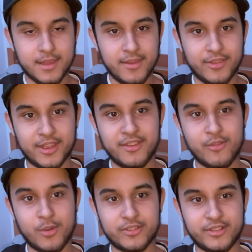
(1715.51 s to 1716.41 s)
Thank you for
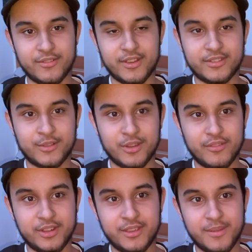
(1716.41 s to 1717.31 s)
watching the Rasta Koi
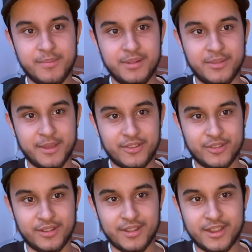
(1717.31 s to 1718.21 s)
video. Please make
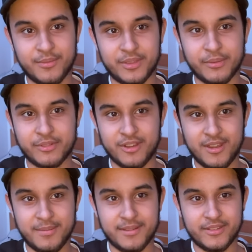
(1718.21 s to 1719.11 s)
sure you like and
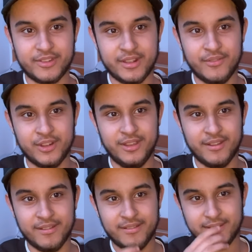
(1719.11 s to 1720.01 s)
subscribe, share the
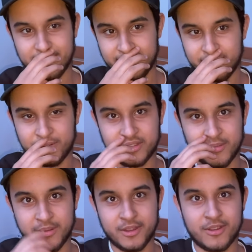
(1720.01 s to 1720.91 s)
video, and also
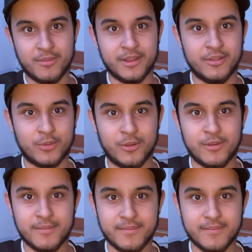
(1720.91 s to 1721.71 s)
put a comment as well.